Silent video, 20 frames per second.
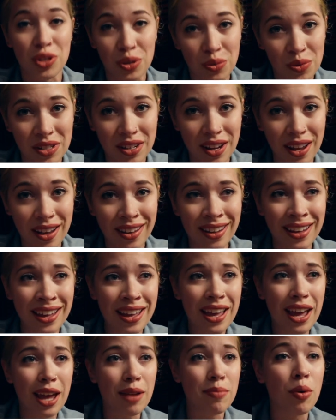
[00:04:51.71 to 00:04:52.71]
Tuesday.
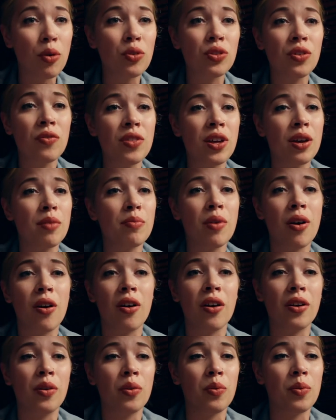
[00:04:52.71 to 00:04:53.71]
And both of them
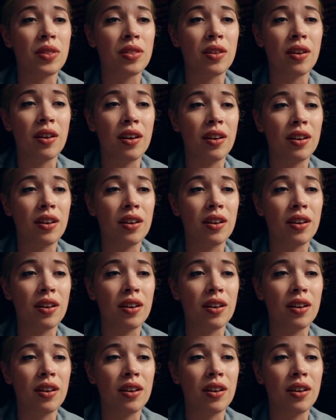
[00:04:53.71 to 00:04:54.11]
are with